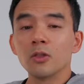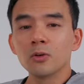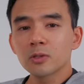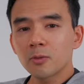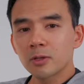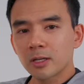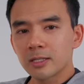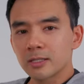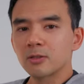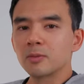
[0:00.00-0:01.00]
Those I would
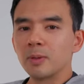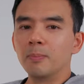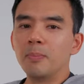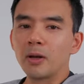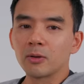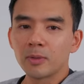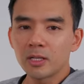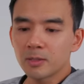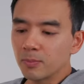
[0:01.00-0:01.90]
consider to be better mice,